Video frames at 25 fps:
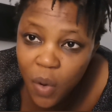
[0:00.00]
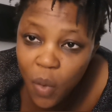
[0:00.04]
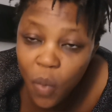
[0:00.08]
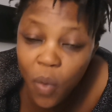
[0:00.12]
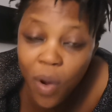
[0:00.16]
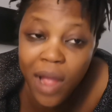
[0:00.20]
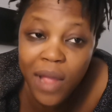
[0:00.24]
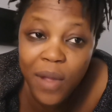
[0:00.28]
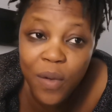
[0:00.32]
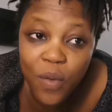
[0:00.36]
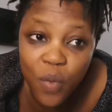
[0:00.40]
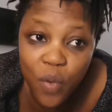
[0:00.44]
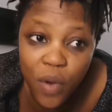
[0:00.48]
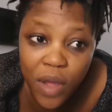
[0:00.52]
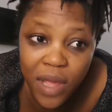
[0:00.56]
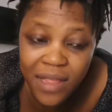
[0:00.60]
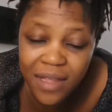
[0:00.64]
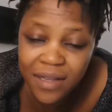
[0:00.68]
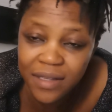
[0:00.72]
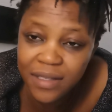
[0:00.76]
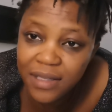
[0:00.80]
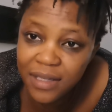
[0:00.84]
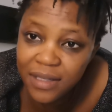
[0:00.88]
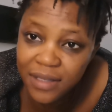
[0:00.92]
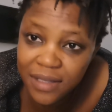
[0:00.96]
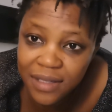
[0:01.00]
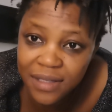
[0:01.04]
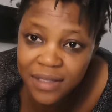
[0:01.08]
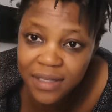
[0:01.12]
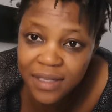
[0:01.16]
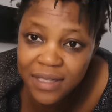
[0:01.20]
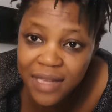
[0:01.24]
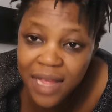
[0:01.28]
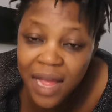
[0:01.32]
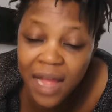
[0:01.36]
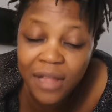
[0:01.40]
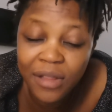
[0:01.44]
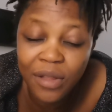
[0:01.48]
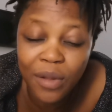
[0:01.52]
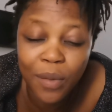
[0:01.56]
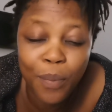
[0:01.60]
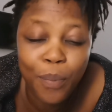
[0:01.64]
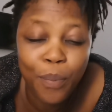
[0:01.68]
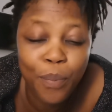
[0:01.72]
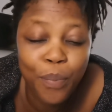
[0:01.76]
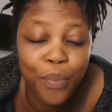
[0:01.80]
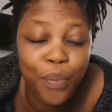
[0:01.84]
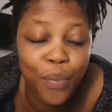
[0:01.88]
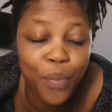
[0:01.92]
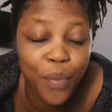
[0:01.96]
Why we, the citizens, are the
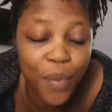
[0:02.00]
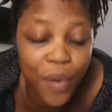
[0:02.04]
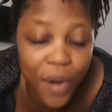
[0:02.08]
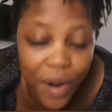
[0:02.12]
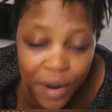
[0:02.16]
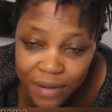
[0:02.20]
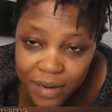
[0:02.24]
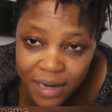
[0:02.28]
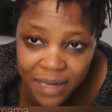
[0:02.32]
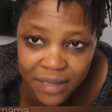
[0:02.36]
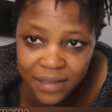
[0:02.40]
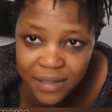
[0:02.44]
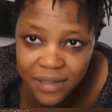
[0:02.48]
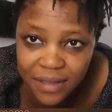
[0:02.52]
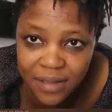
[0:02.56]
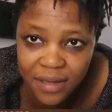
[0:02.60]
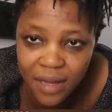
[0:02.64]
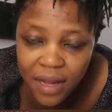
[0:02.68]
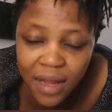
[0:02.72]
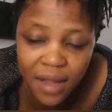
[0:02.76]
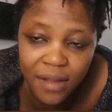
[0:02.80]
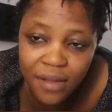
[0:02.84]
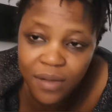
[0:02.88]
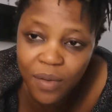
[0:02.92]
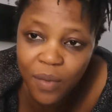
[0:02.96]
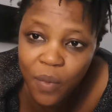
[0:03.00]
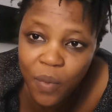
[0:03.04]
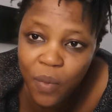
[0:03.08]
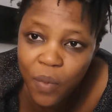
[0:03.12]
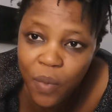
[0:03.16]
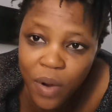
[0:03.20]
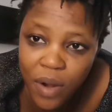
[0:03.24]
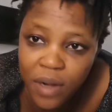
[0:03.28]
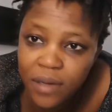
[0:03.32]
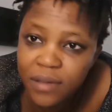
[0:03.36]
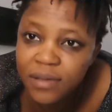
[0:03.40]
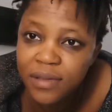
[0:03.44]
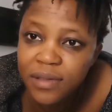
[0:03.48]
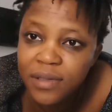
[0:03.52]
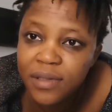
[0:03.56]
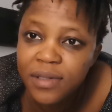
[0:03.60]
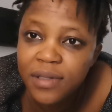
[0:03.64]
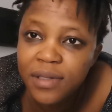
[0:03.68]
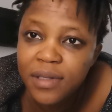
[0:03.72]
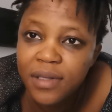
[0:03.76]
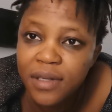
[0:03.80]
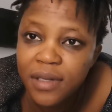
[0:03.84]
poorest in the world?